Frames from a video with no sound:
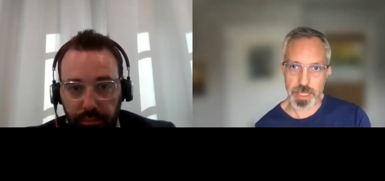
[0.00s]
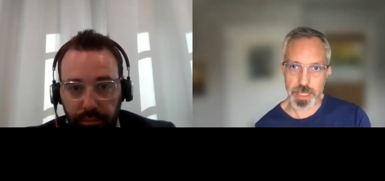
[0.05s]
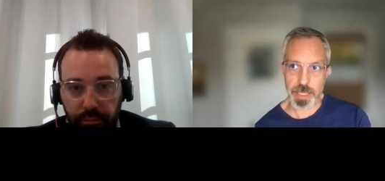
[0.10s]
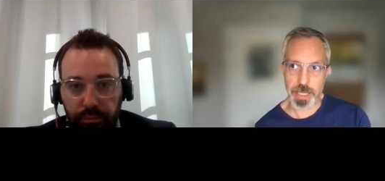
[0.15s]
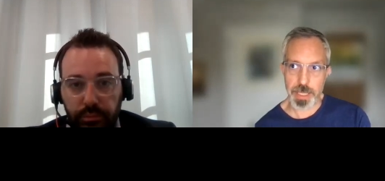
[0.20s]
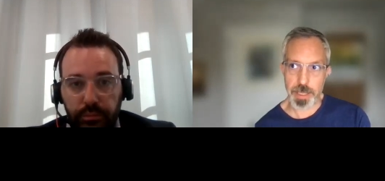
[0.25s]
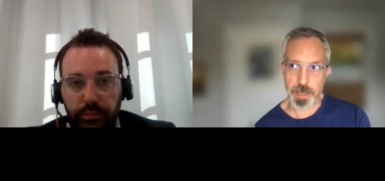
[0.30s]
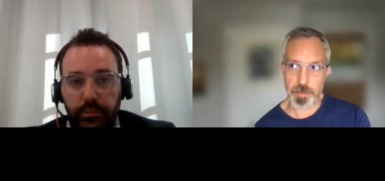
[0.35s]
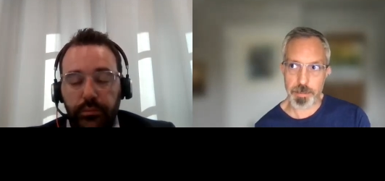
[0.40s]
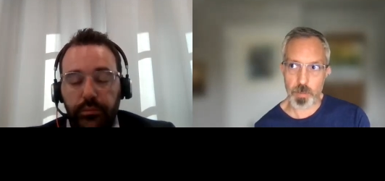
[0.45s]

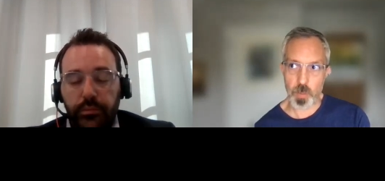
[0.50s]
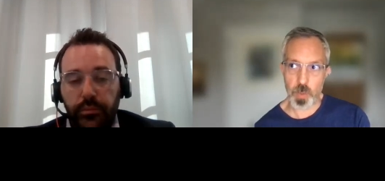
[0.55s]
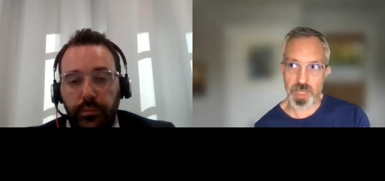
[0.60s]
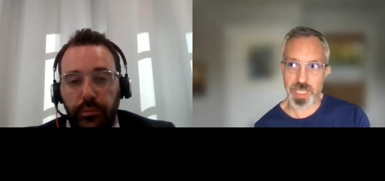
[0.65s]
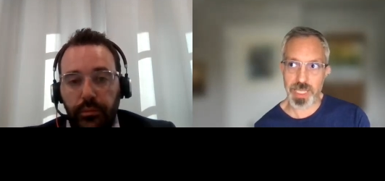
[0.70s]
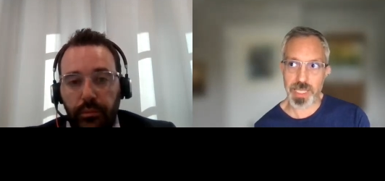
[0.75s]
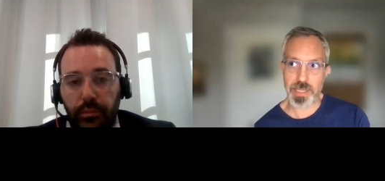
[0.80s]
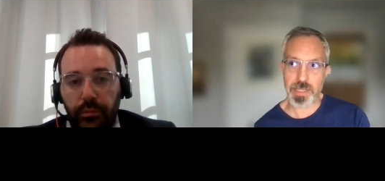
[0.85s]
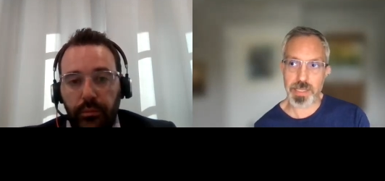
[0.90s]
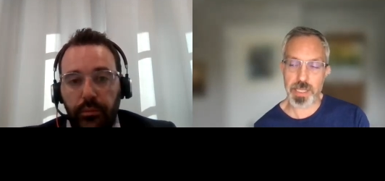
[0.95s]
Speaker 1: um, with a
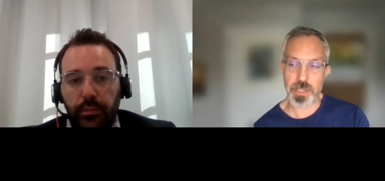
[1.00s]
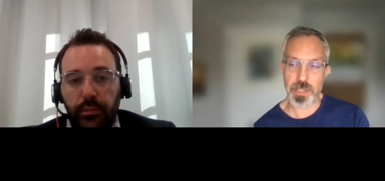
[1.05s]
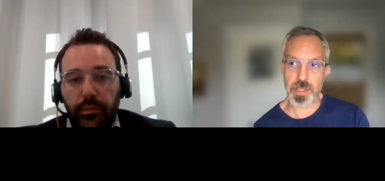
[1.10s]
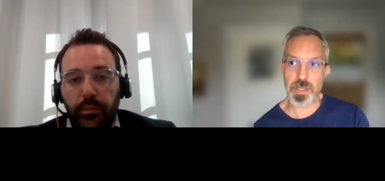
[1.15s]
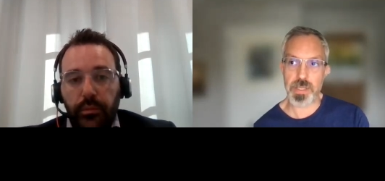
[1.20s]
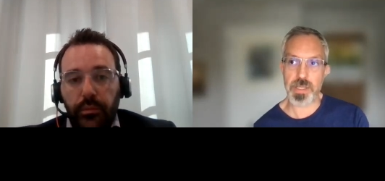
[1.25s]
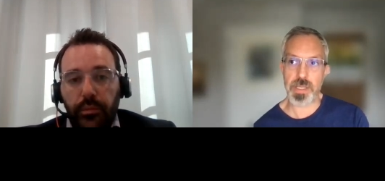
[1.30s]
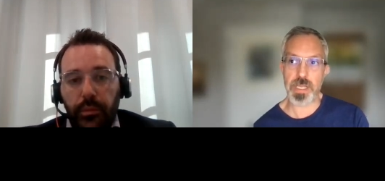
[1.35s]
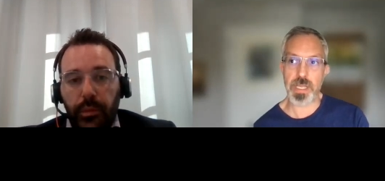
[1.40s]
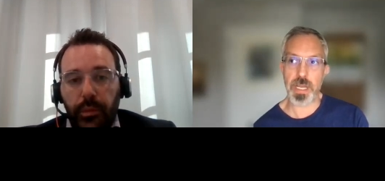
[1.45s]

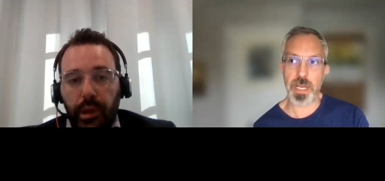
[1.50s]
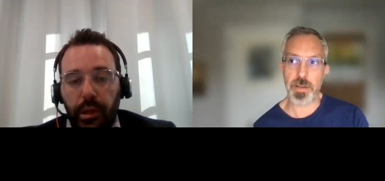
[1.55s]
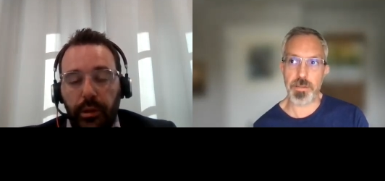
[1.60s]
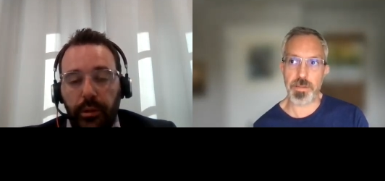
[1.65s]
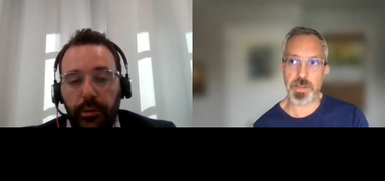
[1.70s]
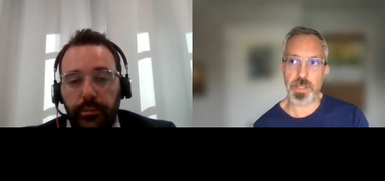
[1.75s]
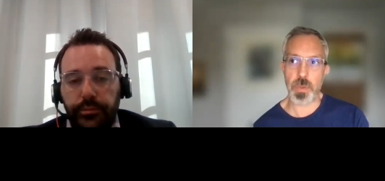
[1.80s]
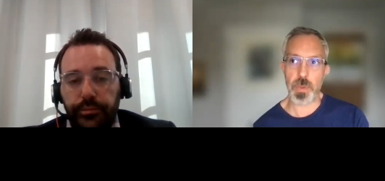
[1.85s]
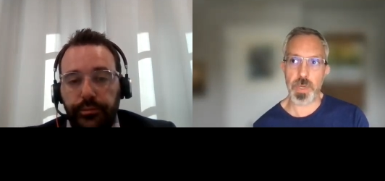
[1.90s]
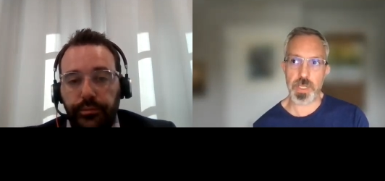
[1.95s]
contingency of
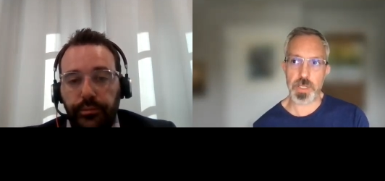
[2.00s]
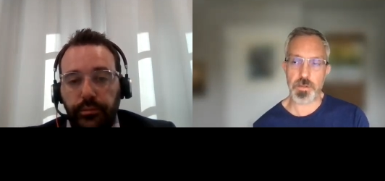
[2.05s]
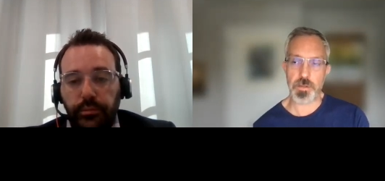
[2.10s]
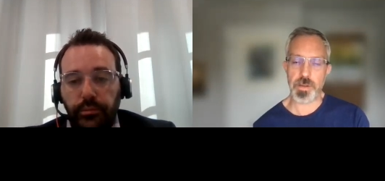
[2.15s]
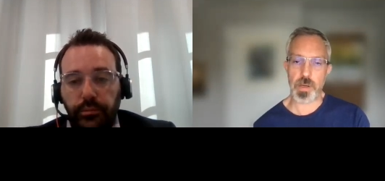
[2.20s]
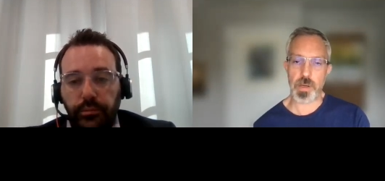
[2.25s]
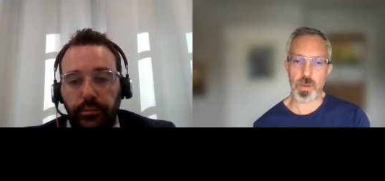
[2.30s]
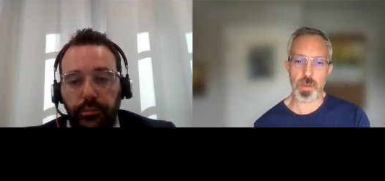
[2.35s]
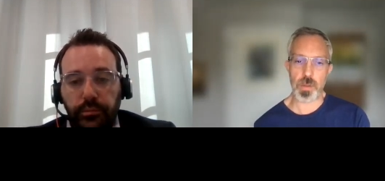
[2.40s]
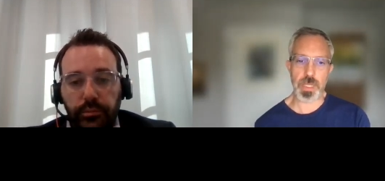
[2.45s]
U S
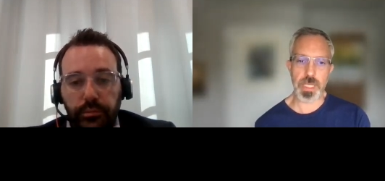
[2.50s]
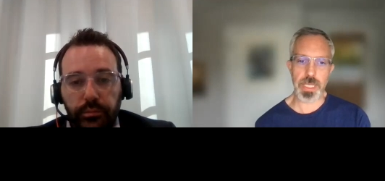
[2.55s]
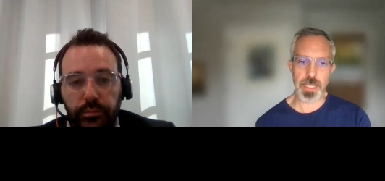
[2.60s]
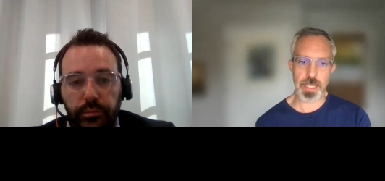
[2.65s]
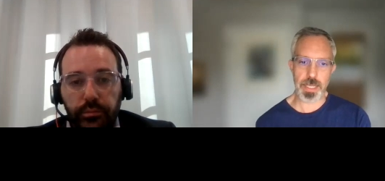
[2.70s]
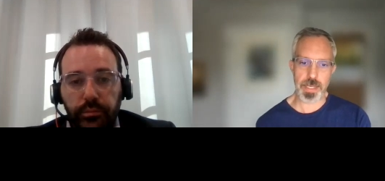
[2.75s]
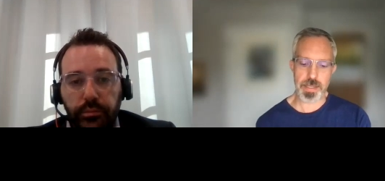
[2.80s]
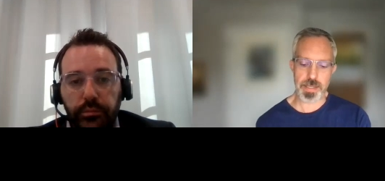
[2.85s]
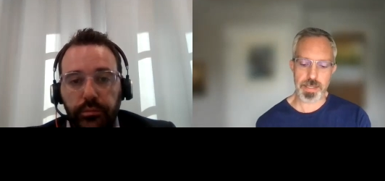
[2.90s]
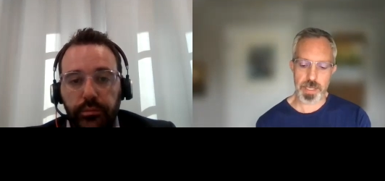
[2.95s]
federal
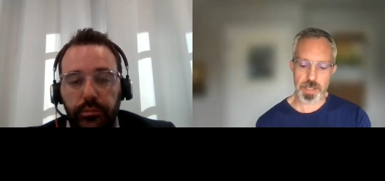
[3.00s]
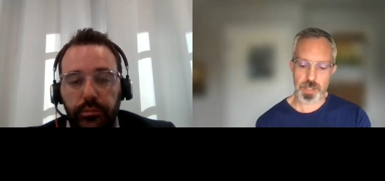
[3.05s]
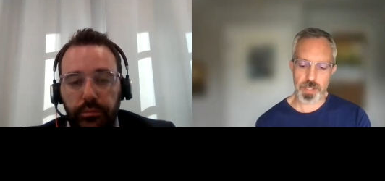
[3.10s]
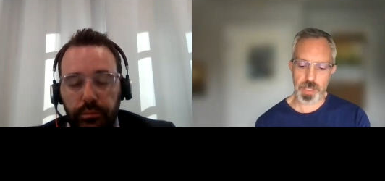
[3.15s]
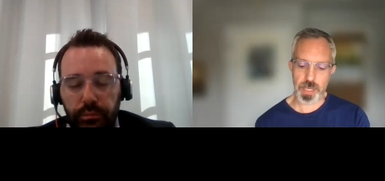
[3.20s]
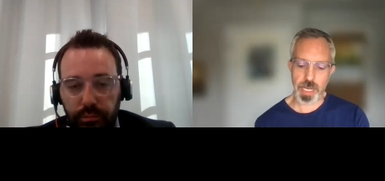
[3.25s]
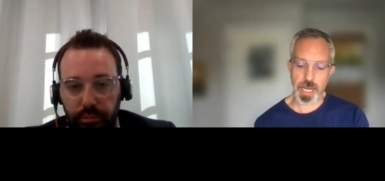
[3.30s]
legalization.